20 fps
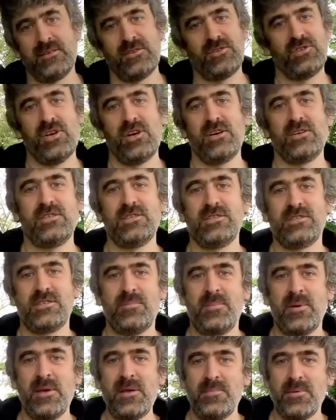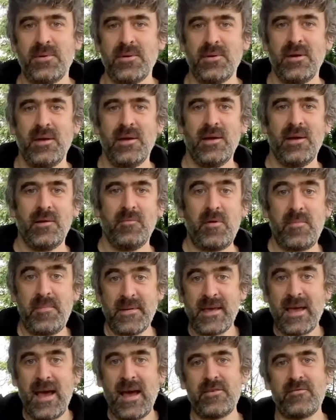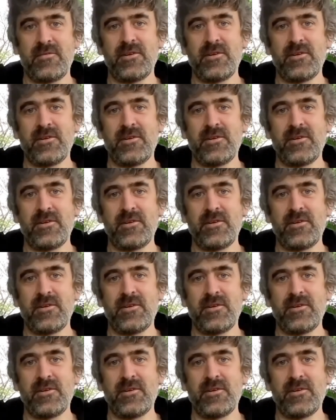the church is the people. We've been gathering